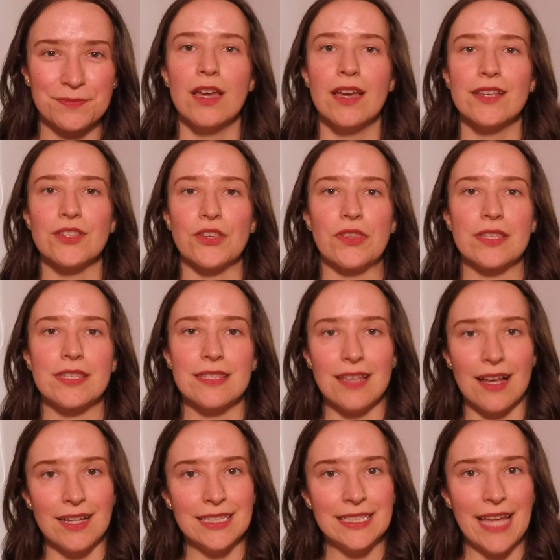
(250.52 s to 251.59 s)
So the
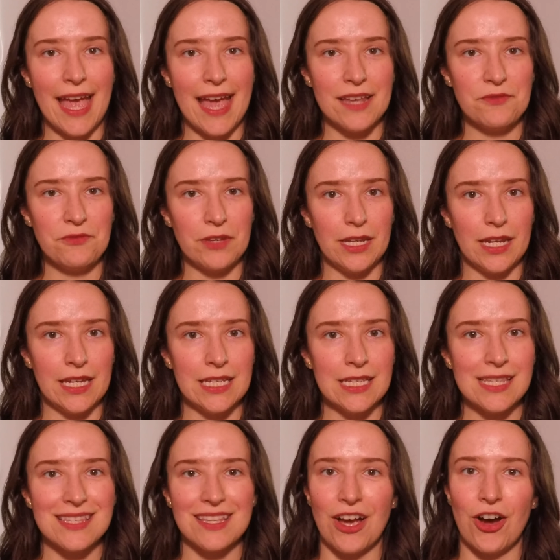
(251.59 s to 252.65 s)
Sun and
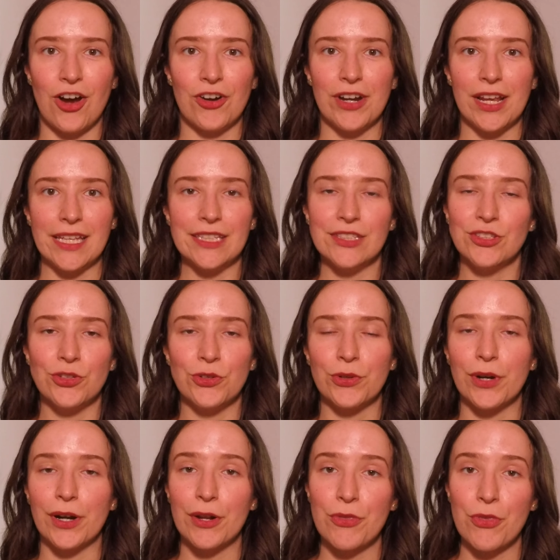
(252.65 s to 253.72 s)
Venus are in
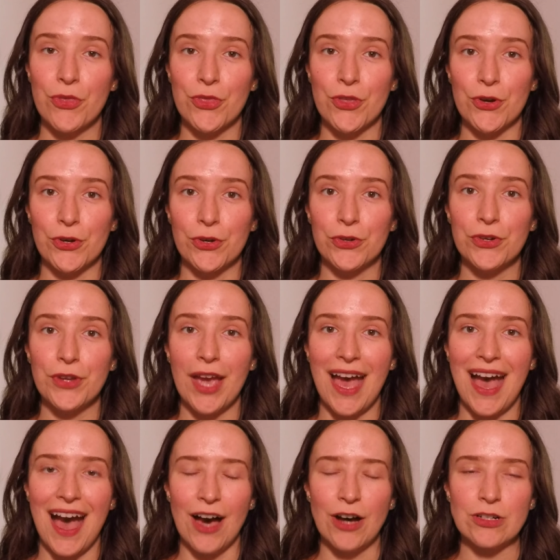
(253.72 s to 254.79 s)
your third
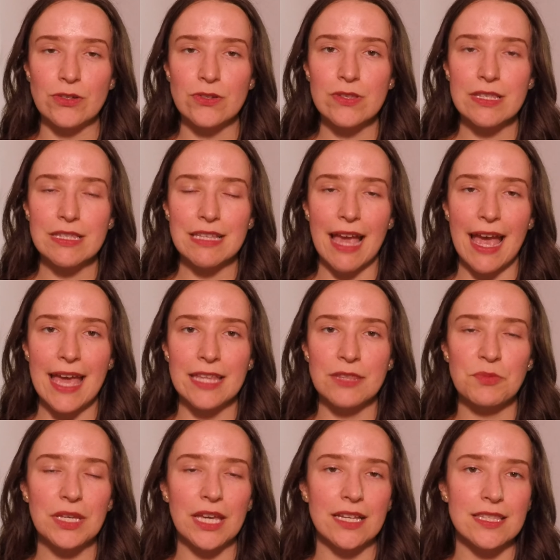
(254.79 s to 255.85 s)
house,
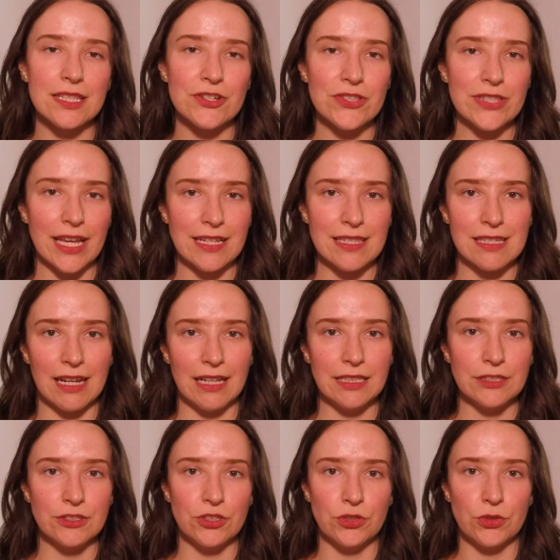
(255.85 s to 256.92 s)
and because they're
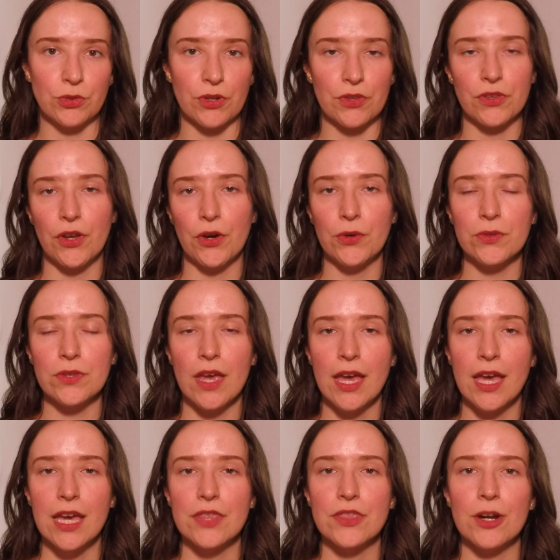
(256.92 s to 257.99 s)
sextiling the North Node,
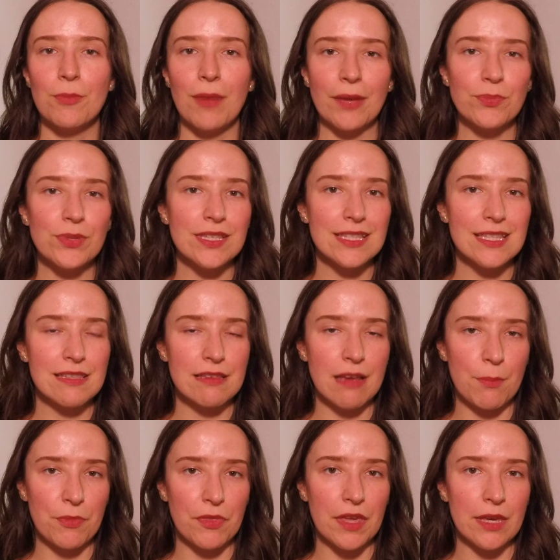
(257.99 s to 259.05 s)
there might be
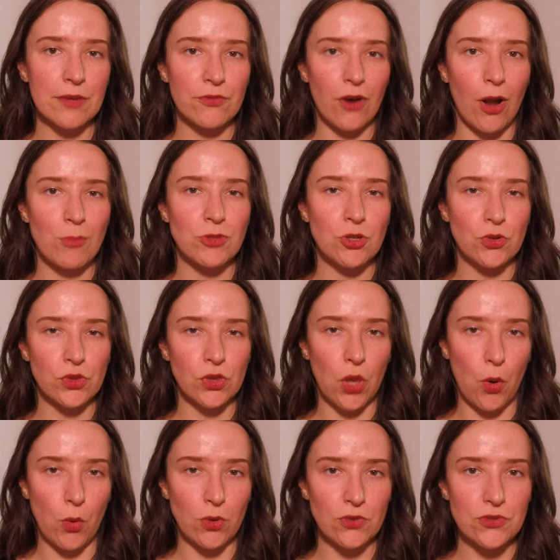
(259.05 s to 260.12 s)
something from your
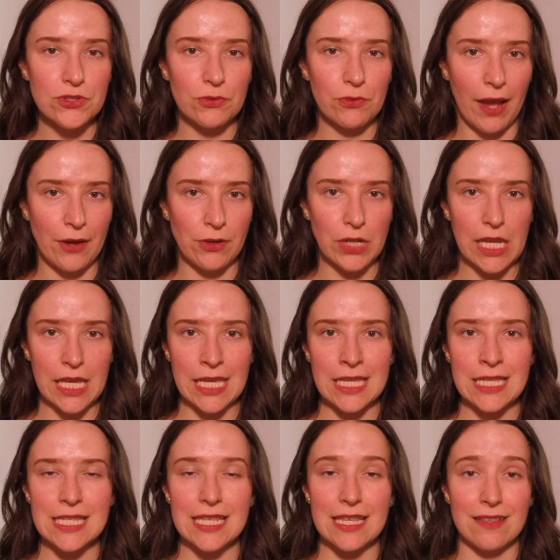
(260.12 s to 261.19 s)
local
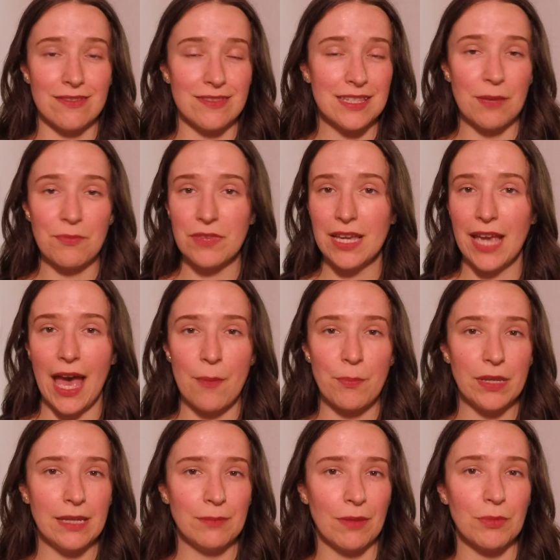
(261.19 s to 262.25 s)
surroundings, something
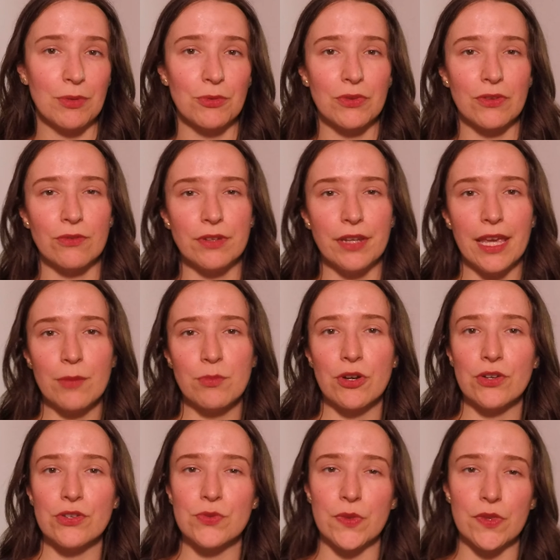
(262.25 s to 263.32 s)
happening maybe with your
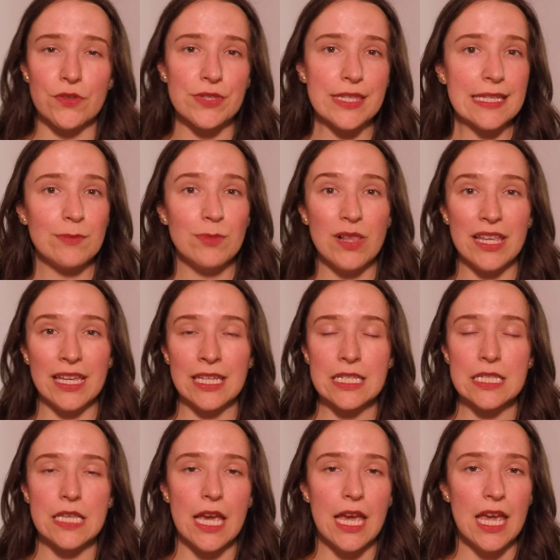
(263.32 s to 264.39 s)
neighbors, with your
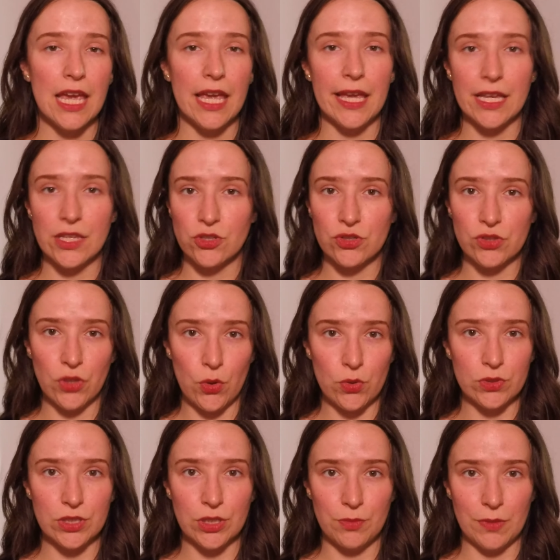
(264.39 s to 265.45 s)
siblings, in your
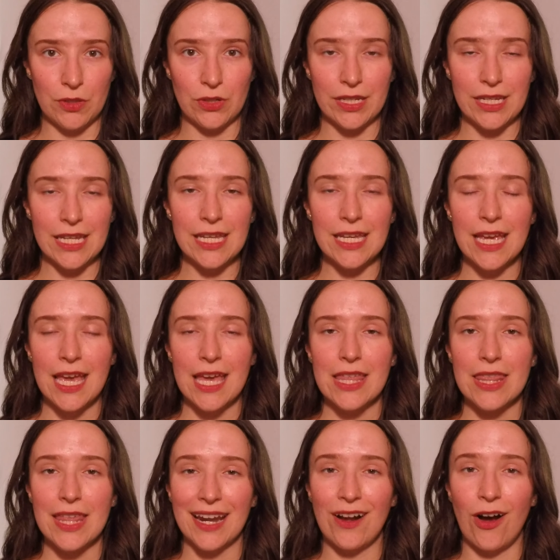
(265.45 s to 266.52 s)
local community,
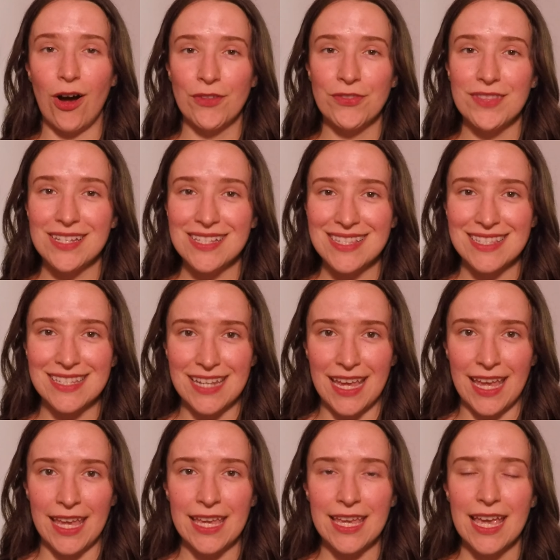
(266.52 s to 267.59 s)
that on this
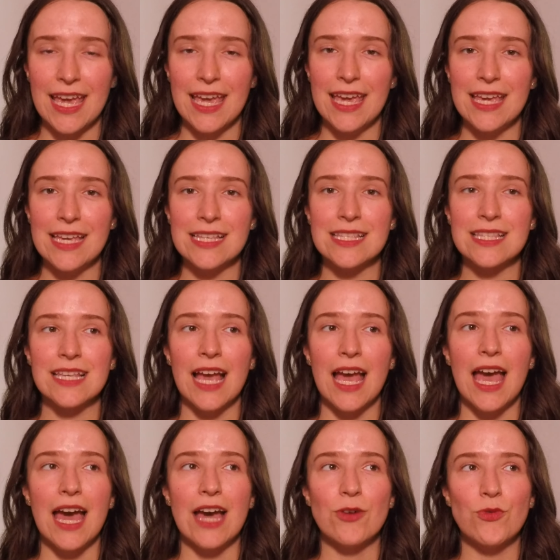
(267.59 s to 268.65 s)
day is
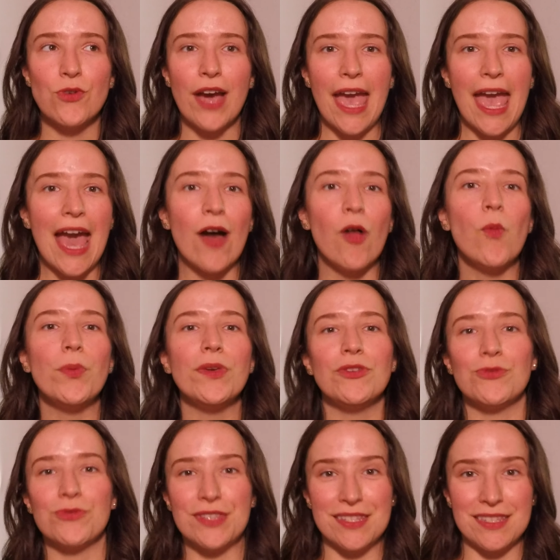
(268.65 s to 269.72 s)
helping
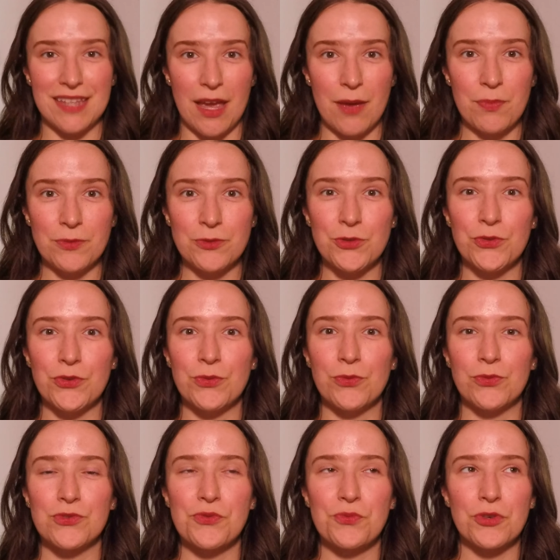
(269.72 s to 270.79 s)
you step
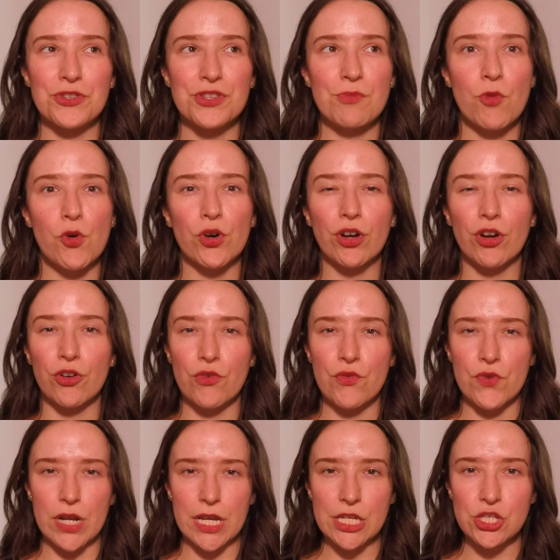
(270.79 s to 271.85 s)
to towards a more
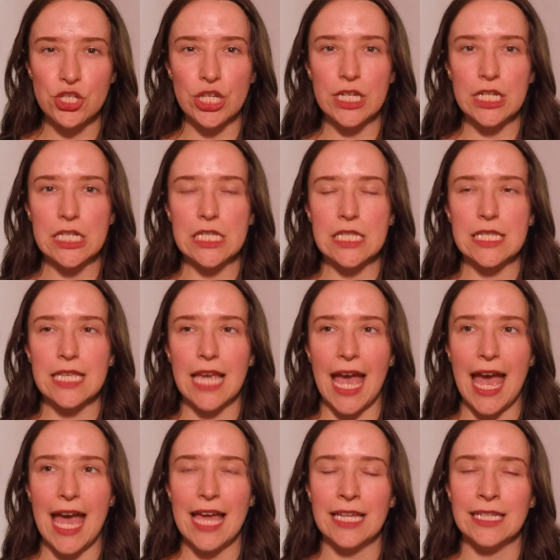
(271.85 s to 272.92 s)
courageous
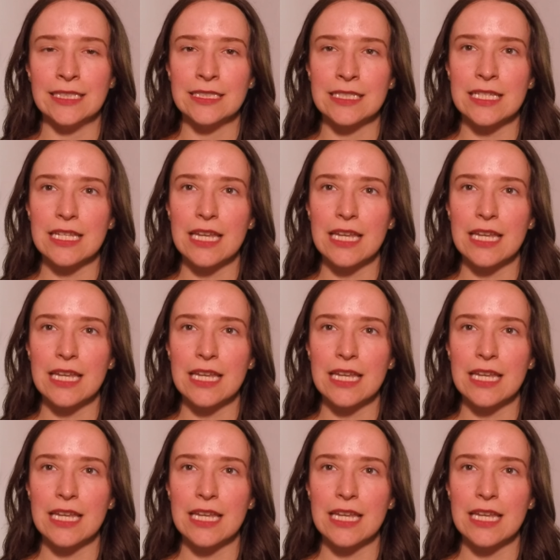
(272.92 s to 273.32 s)
and